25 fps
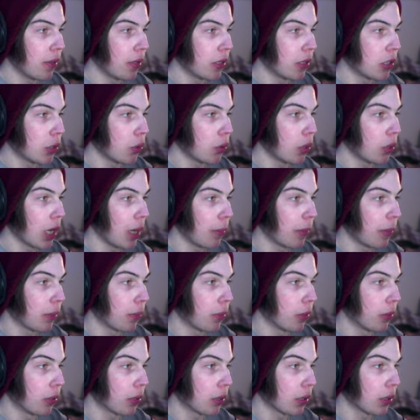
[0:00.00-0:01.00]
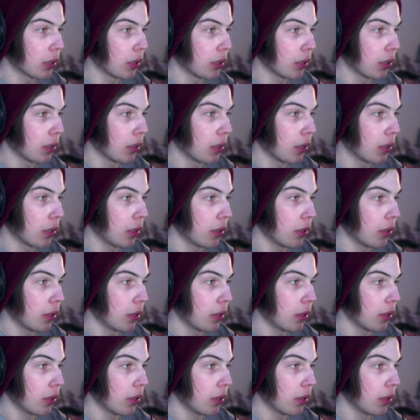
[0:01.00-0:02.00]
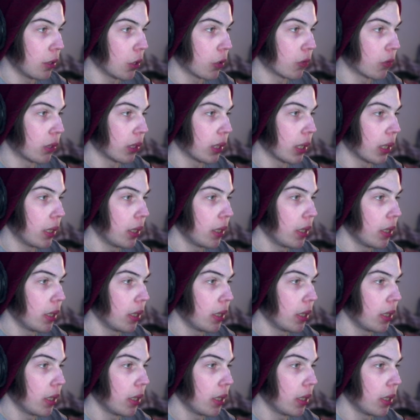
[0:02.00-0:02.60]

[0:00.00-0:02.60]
the two comic book over again.